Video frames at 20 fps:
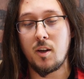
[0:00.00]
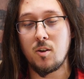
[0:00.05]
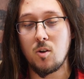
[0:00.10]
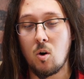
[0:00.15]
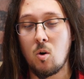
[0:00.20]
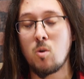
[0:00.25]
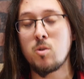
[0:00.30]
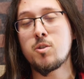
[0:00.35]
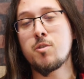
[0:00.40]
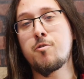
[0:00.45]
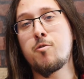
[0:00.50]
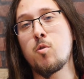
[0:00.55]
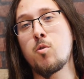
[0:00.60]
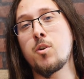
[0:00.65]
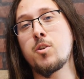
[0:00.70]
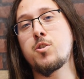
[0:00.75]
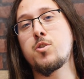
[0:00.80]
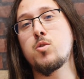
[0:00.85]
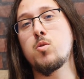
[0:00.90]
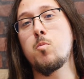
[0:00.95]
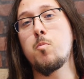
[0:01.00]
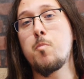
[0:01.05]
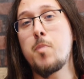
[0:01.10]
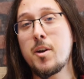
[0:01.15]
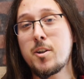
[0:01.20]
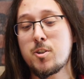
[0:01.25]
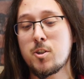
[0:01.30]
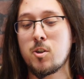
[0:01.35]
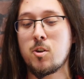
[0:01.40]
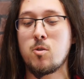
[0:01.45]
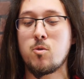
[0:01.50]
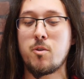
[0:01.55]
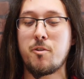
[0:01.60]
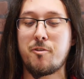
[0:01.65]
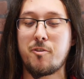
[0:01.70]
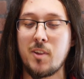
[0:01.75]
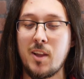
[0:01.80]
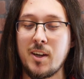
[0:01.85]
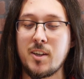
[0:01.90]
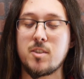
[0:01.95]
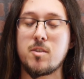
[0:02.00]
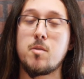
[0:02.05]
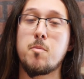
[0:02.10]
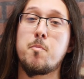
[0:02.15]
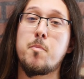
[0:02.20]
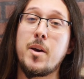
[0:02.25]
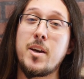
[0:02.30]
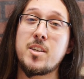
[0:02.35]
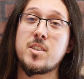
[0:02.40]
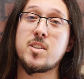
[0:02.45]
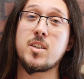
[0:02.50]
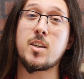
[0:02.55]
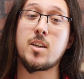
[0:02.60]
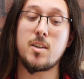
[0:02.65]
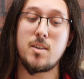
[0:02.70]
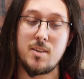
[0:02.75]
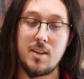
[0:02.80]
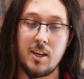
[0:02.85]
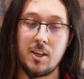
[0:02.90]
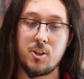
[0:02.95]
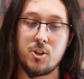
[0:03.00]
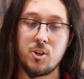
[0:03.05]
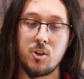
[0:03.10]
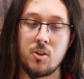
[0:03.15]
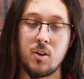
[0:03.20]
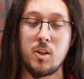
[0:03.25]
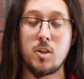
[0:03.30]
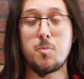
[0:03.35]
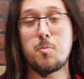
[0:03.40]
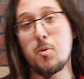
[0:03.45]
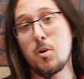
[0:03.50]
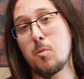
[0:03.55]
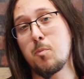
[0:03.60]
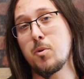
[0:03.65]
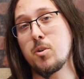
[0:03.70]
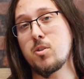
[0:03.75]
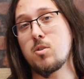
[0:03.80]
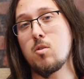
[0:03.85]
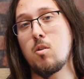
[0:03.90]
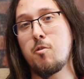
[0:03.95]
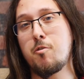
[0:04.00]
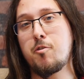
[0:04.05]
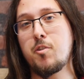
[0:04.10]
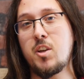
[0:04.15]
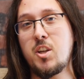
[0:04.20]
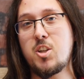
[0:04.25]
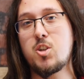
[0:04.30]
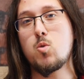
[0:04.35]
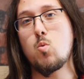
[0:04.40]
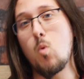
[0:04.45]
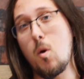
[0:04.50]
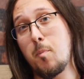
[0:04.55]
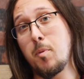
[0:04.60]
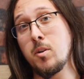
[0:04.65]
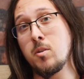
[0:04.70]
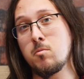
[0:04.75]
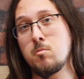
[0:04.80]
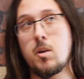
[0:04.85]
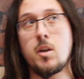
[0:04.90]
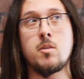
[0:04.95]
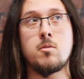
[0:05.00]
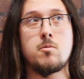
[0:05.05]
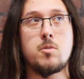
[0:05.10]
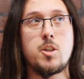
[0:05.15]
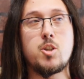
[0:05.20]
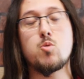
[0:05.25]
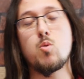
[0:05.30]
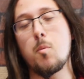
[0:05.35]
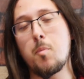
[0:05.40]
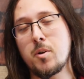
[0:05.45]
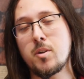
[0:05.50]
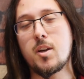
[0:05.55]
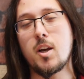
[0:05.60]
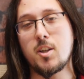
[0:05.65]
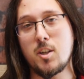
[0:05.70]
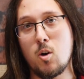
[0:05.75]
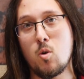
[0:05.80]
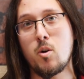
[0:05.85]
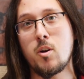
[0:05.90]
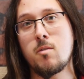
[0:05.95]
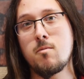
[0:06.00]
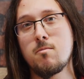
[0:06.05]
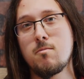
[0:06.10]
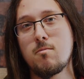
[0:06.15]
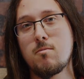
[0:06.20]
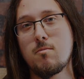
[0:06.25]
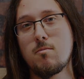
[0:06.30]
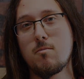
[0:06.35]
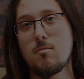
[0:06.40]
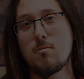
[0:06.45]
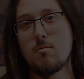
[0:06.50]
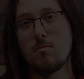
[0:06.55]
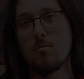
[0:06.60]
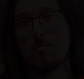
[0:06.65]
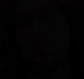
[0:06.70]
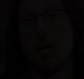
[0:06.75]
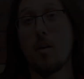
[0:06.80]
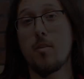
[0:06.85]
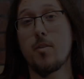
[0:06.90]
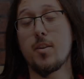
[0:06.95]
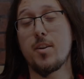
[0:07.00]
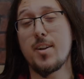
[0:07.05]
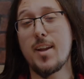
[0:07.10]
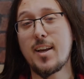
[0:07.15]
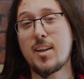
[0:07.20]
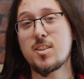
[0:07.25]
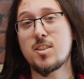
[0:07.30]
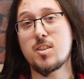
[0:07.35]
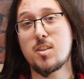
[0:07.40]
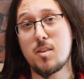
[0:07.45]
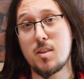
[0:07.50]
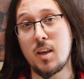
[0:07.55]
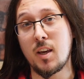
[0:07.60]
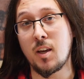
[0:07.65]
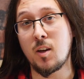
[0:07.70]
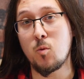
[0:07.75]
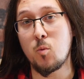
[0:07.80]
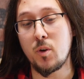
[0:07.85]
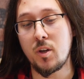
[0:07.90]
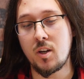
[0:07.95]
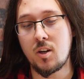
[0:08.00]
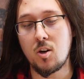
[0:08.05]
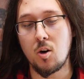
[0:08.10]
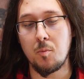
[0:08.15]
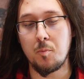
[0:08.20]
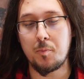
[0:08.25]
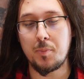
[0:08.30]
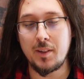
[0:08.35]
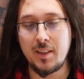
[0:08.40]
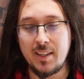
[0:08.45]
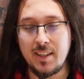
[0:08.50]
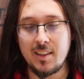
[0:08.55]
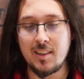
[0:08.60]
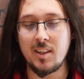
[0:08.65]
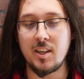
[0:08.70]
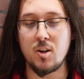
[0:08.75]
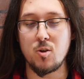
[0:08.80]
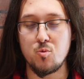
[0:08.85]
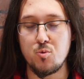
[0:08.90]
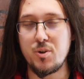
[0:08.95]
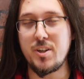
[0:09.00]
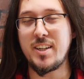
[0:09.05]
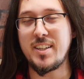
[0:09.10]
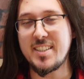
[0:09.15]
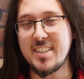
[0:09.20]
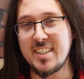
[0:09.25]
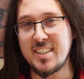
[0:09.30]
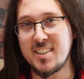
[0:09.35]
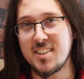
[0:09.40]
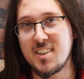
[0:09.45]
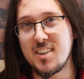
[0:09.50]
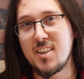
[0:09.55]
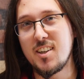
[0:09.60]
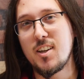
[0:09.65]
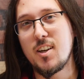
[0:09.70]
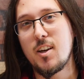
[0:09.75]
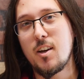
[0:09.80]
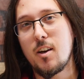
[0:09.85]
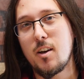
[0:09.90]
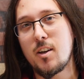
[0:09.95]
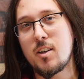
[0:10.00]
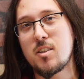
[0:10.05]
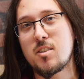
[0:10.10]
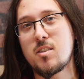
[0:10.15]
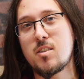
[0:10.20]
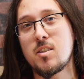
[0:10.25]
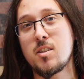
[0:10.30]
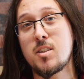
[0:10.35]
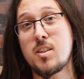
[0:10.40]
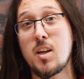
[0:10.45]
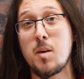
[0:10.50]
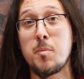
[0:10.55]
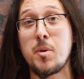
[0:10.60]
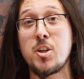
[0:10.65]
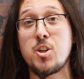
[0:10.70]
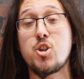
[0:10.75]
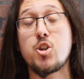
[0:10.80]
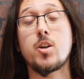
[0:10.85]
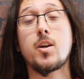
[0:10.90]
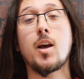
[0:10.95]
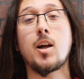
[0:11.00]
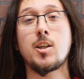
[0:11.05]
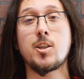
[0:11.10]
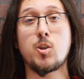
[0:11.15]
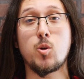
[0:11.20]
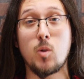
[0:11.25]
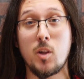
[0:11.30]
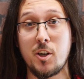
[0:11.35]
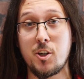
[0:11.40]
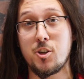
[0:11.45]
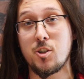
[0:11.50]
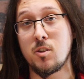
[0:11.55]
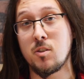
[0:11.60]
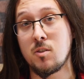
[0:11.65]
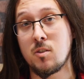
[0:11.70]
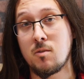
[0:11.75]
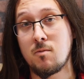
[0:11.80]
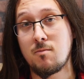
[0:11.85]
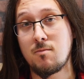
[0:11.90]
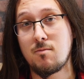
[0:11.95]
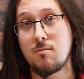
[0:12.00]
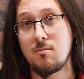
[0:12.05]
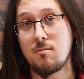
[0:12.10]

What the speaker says: in order for it to better reflect the basic nature and purpose of each weapon and each weapon category. The next thing we completely redid is the damage calculation.